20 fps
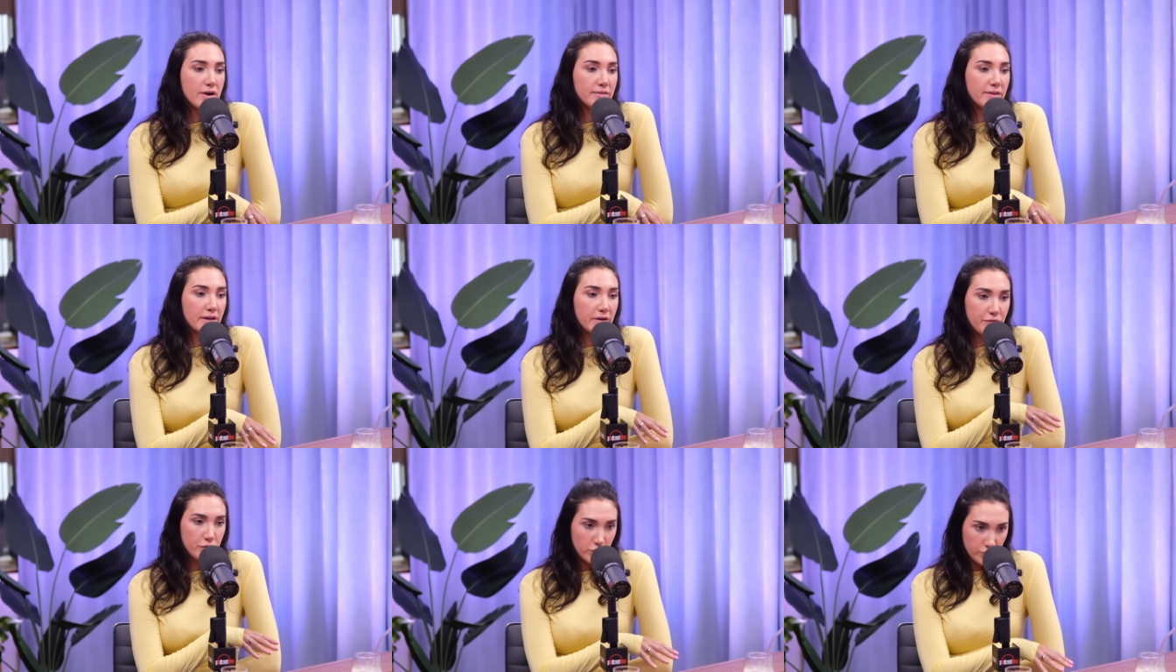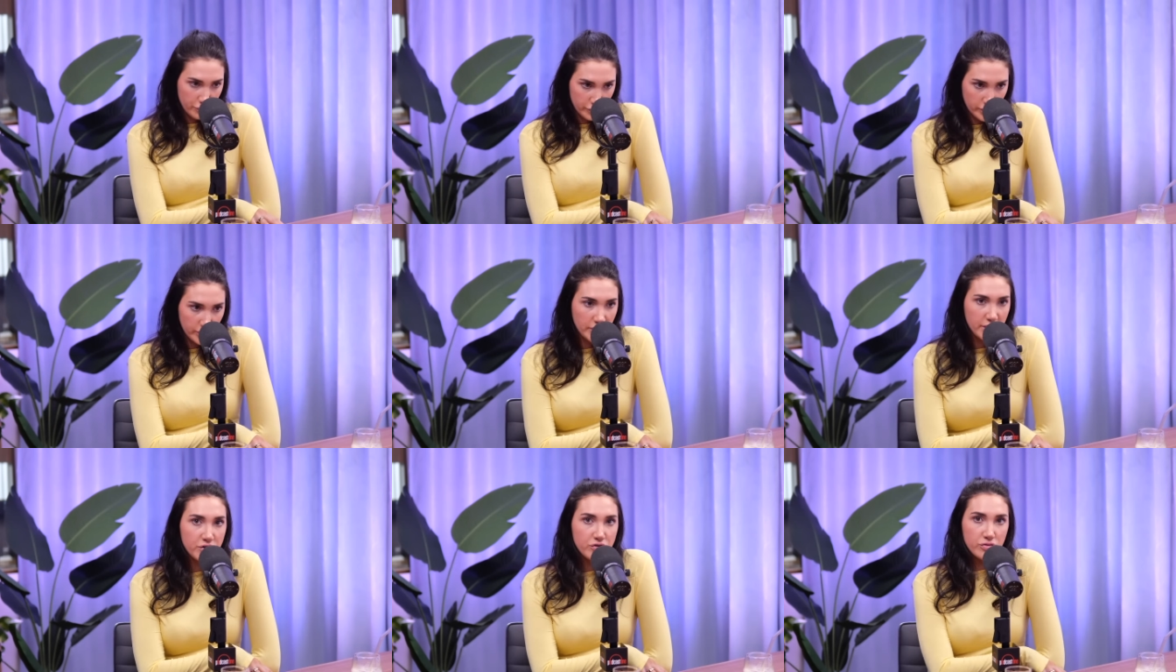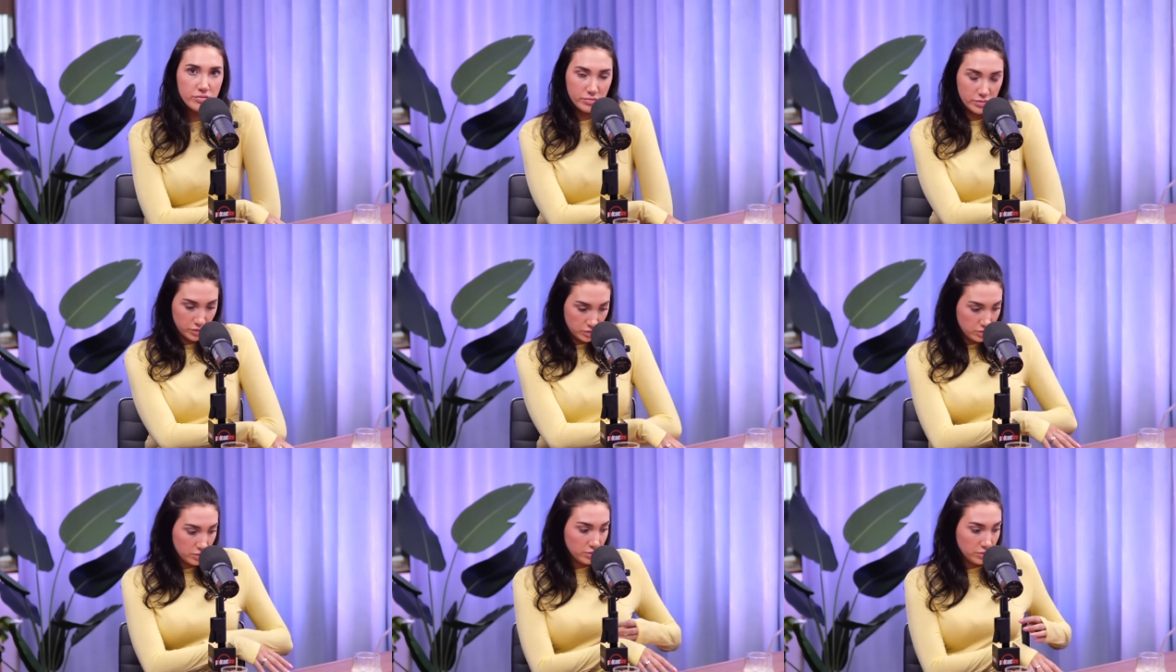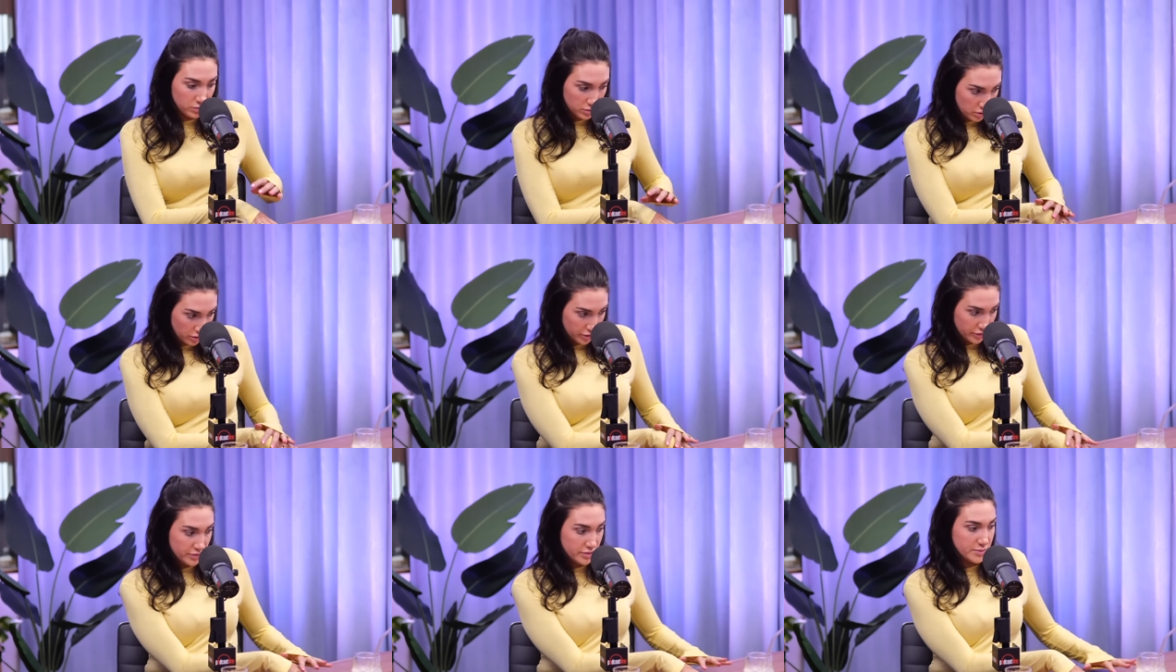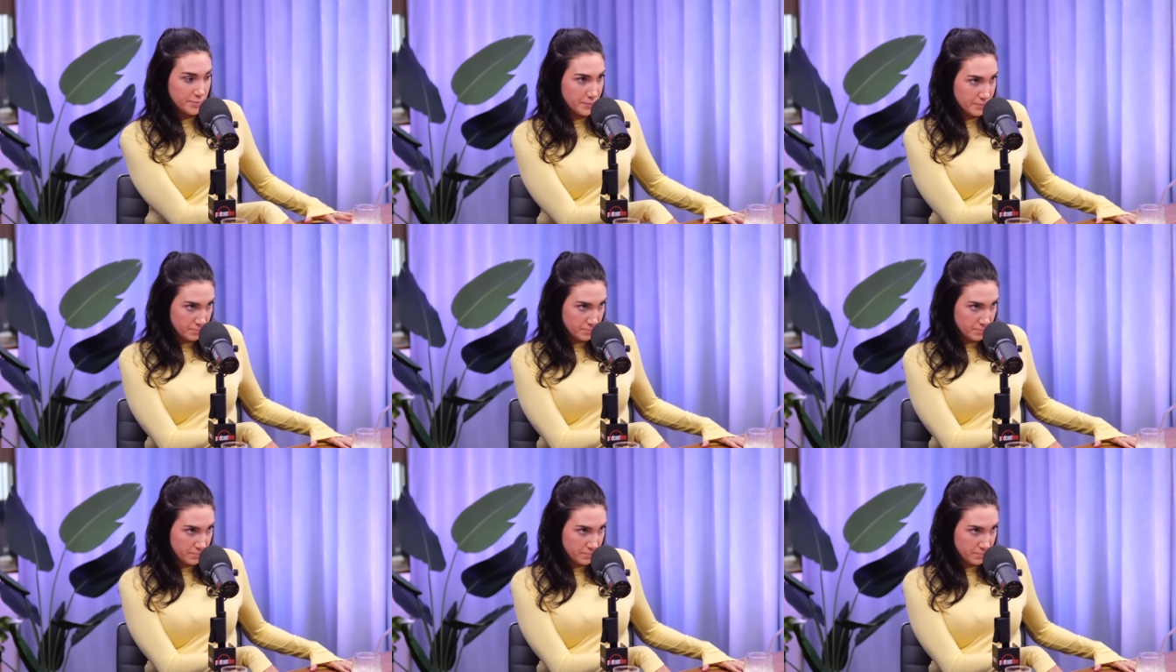Like if you could really look at this,